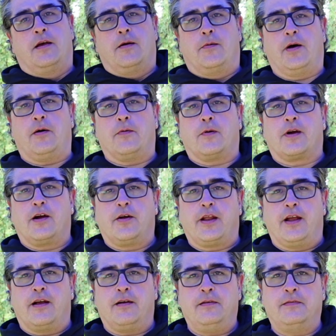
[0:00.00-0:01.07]
Well, we're out
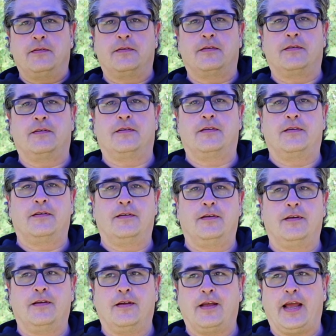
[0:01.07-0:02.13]
here
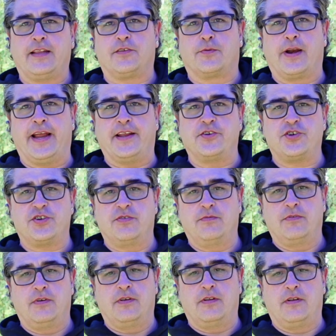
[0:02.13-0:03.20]
at the range.
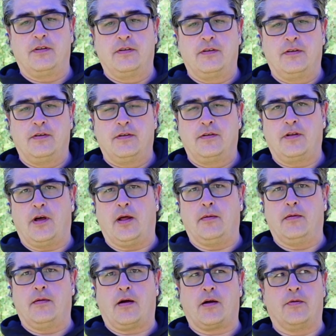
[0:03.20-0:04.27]
Not
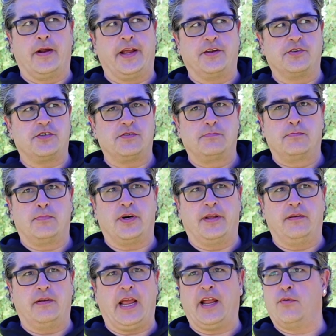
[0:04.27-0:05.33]
our range,
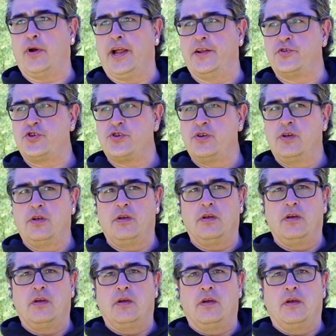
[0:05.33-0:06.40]
but a range.
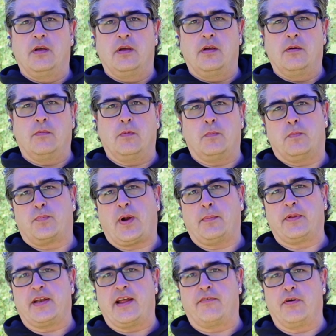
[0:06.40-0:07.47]

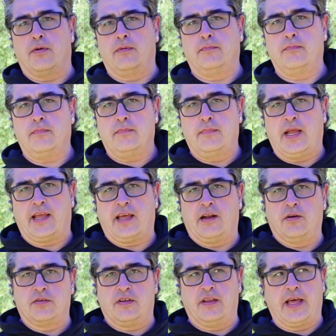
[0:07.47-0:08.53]
Probably never make it
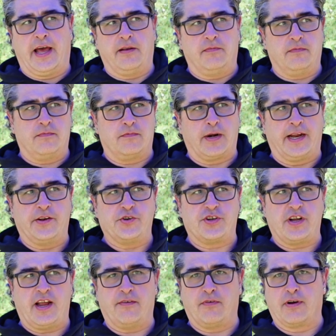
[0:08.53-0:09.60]
out to that
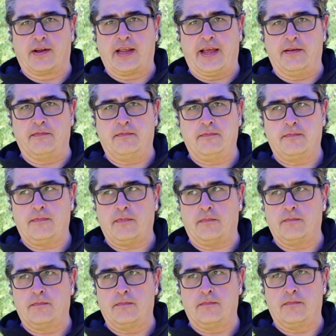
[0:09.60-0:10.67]
range ever again.
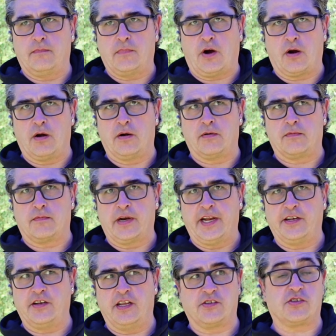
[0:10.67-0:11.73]
Our
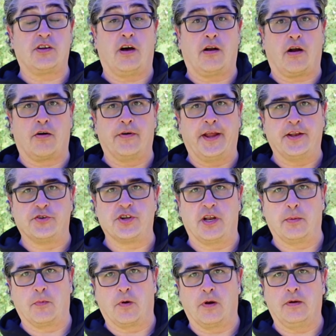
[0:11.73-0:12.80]
range. It's not our range
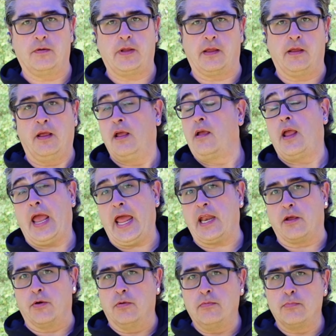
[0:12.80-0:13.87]
anymore.
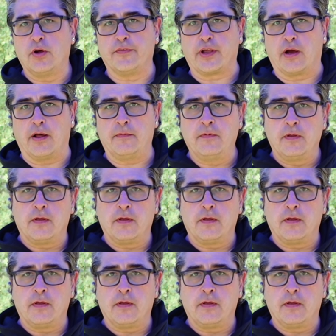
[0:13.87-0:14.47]
Anywho, moving on.